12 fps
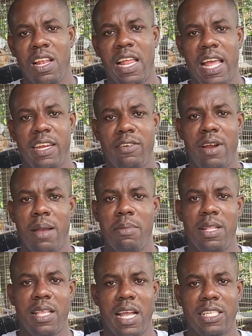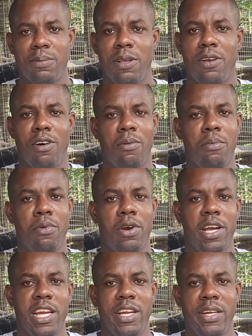like the rabbit has become
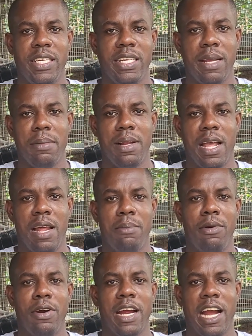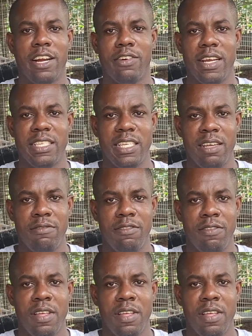more irritable and more aggressive,